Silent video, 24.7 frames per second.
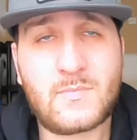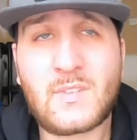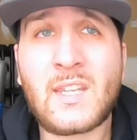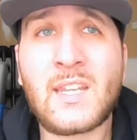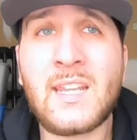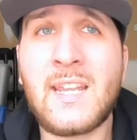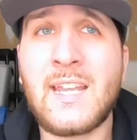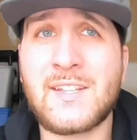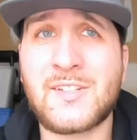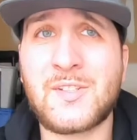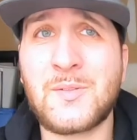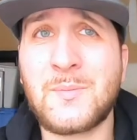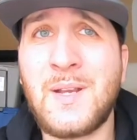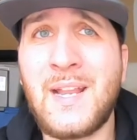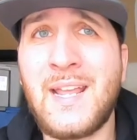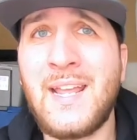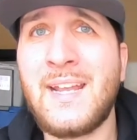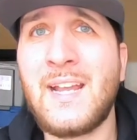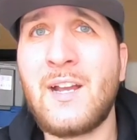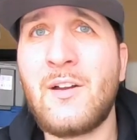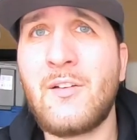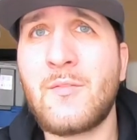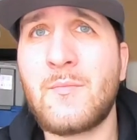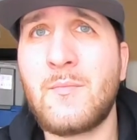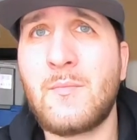yeah, so I'm gonna hang
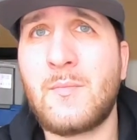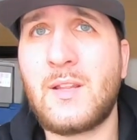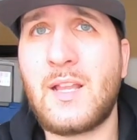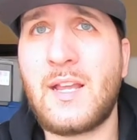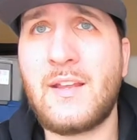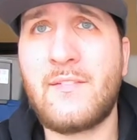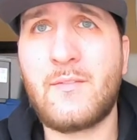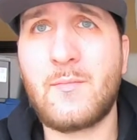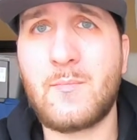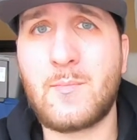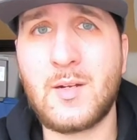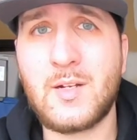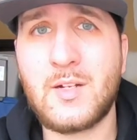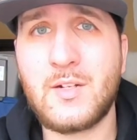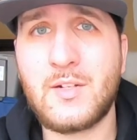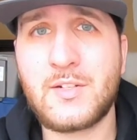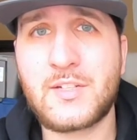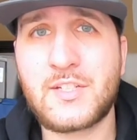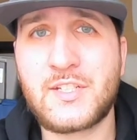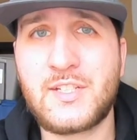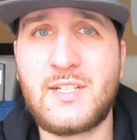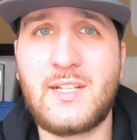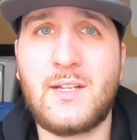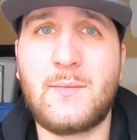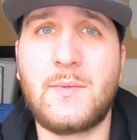out with Life of Birch.
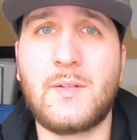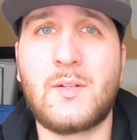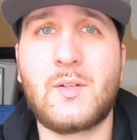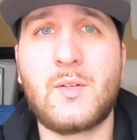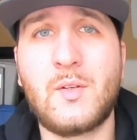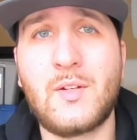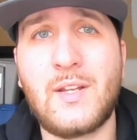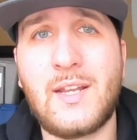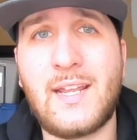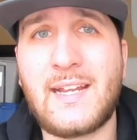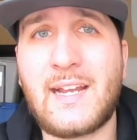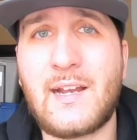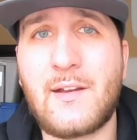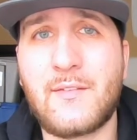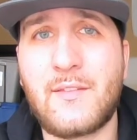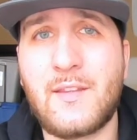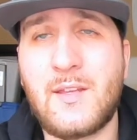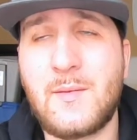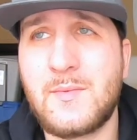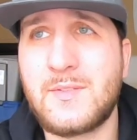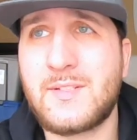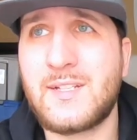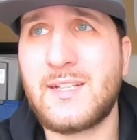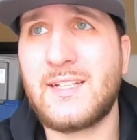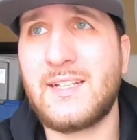It'd be cool to hang out with him.
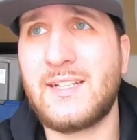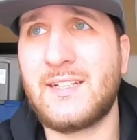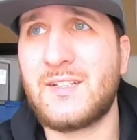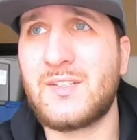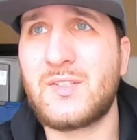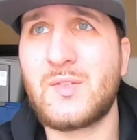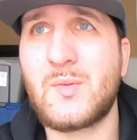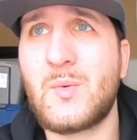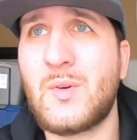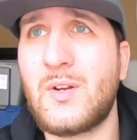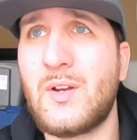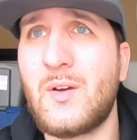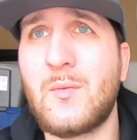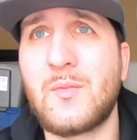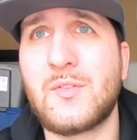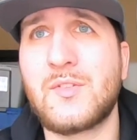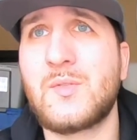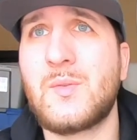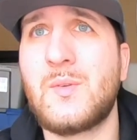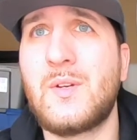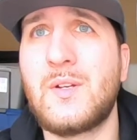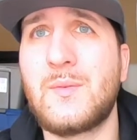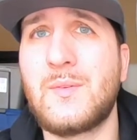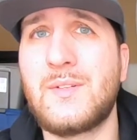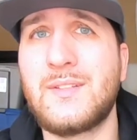He's got like almost
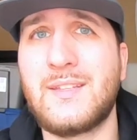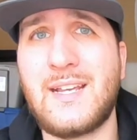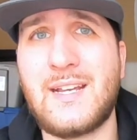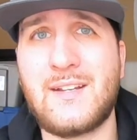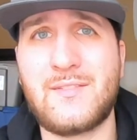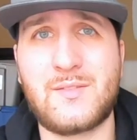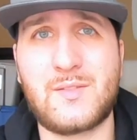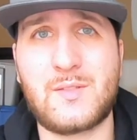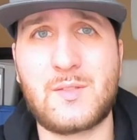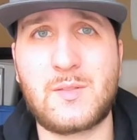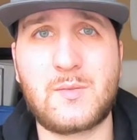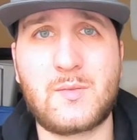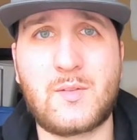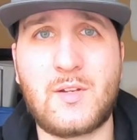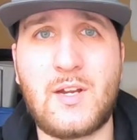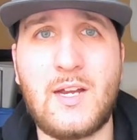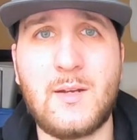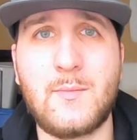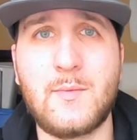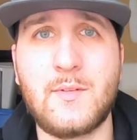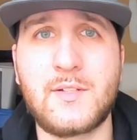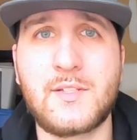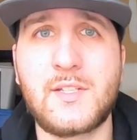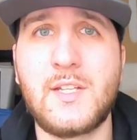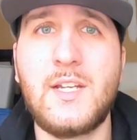21,000
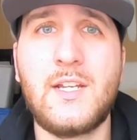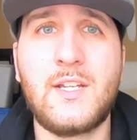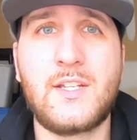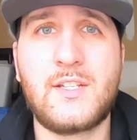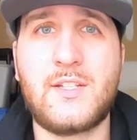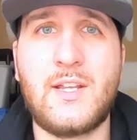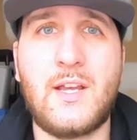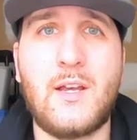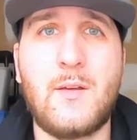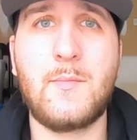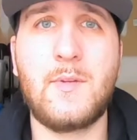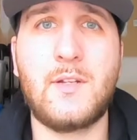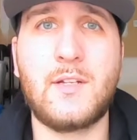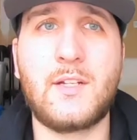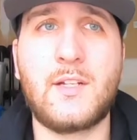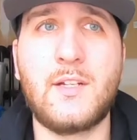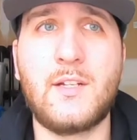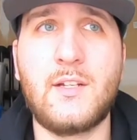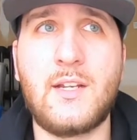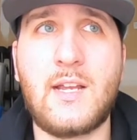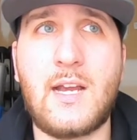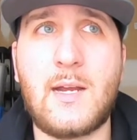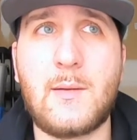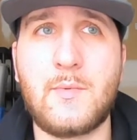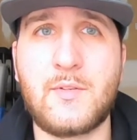subscribers, so be a
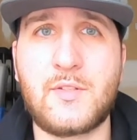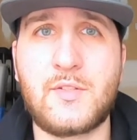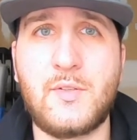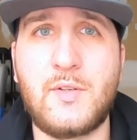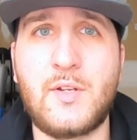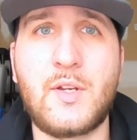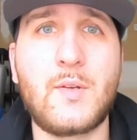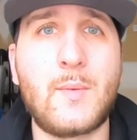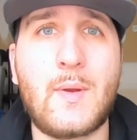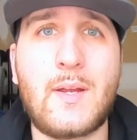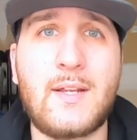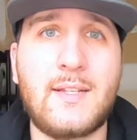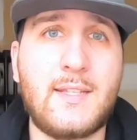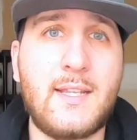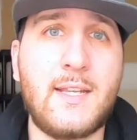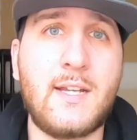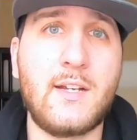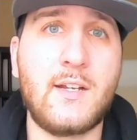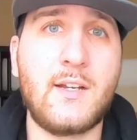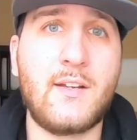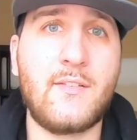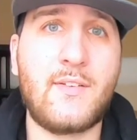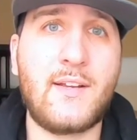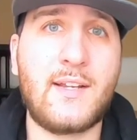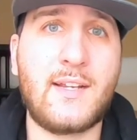good opportunity right there
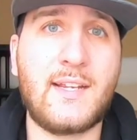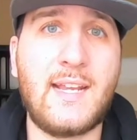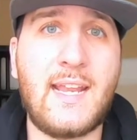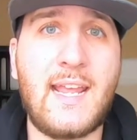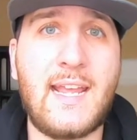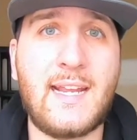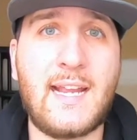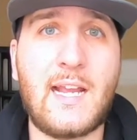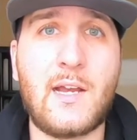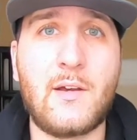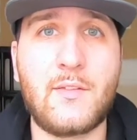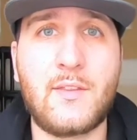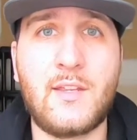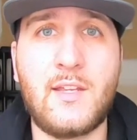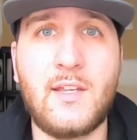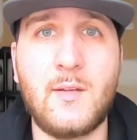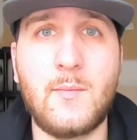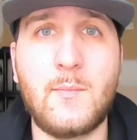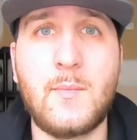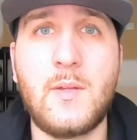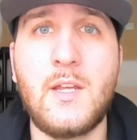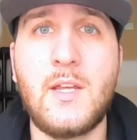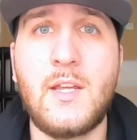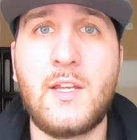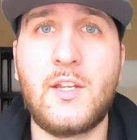if I can hang out with him,
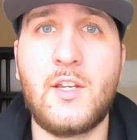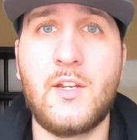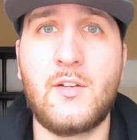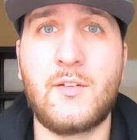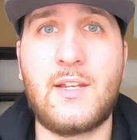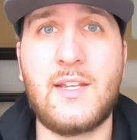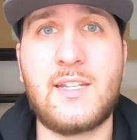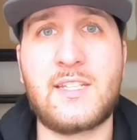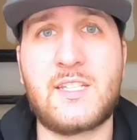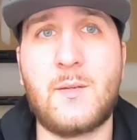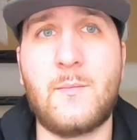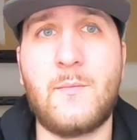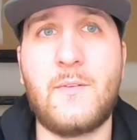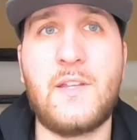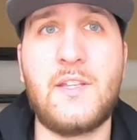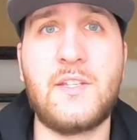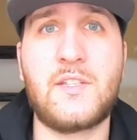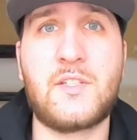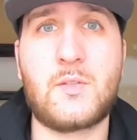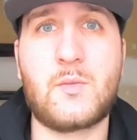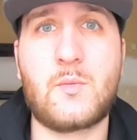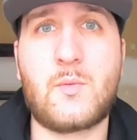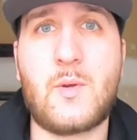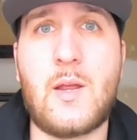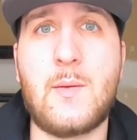you know, get some of his
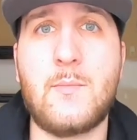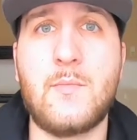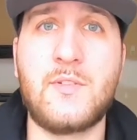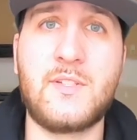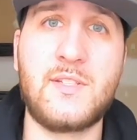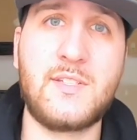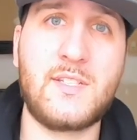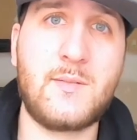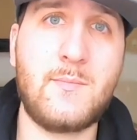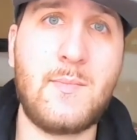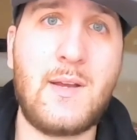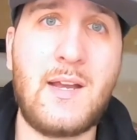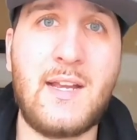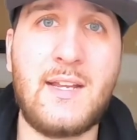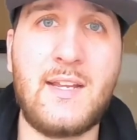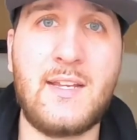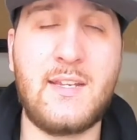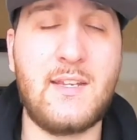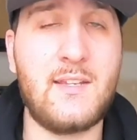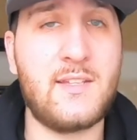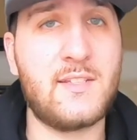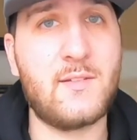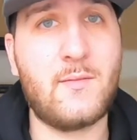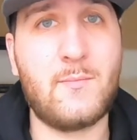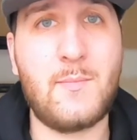subscribers into mine
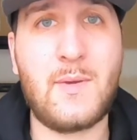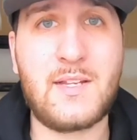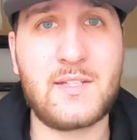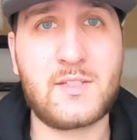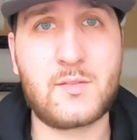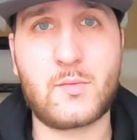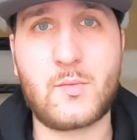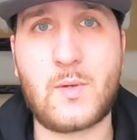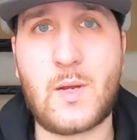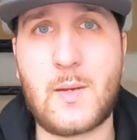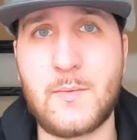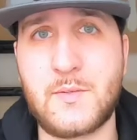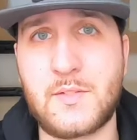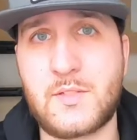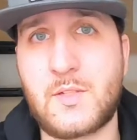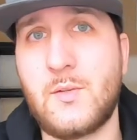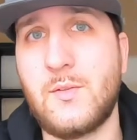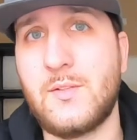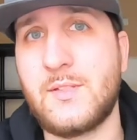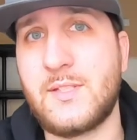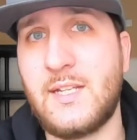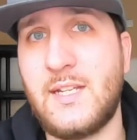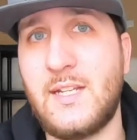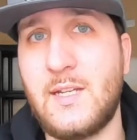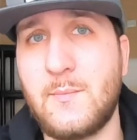and some of my subscribers going
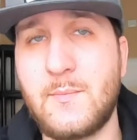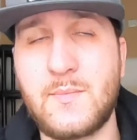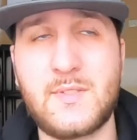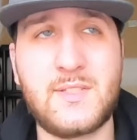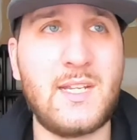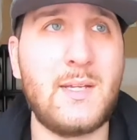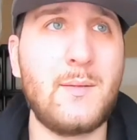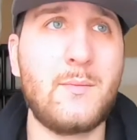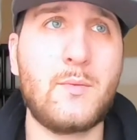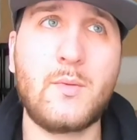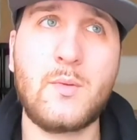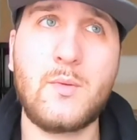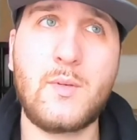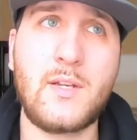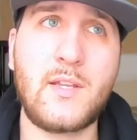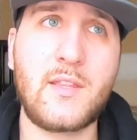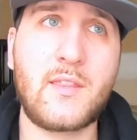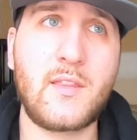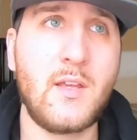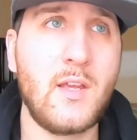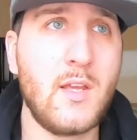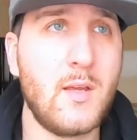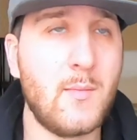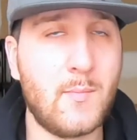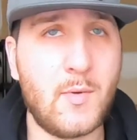to him. Same thing with
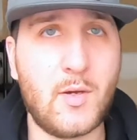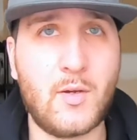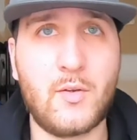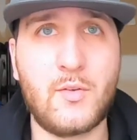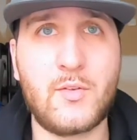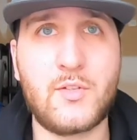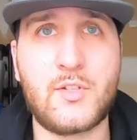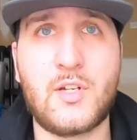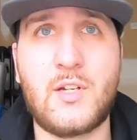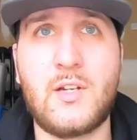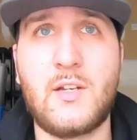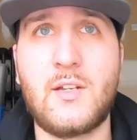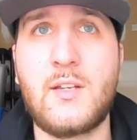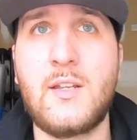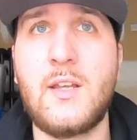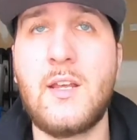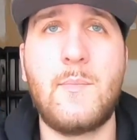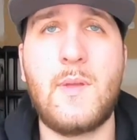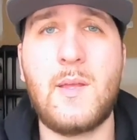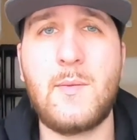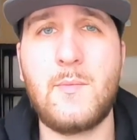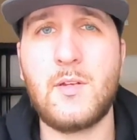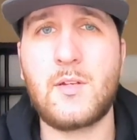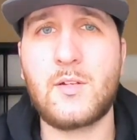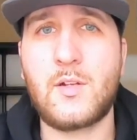Moto John.
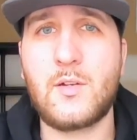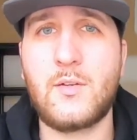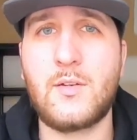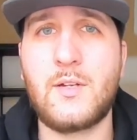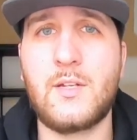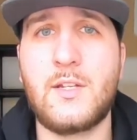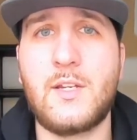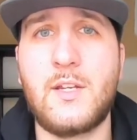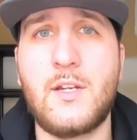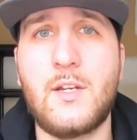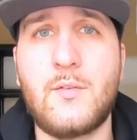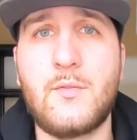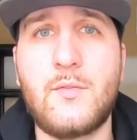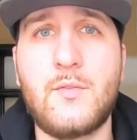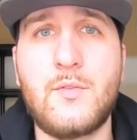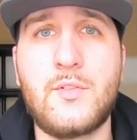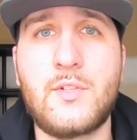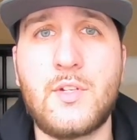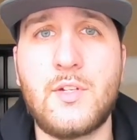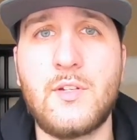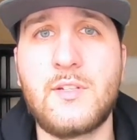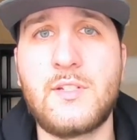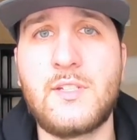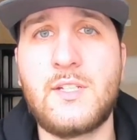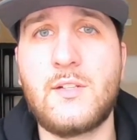Maybe I'll go to, you know, New
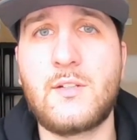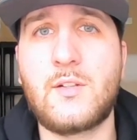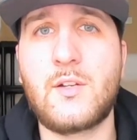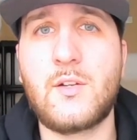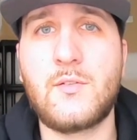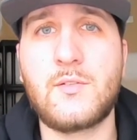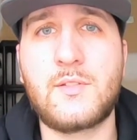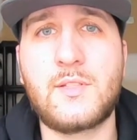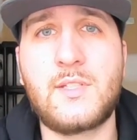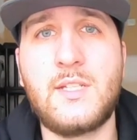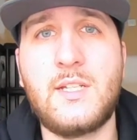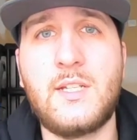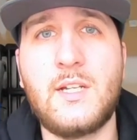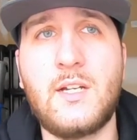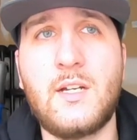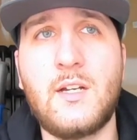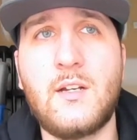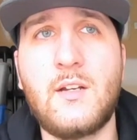Jersey and go see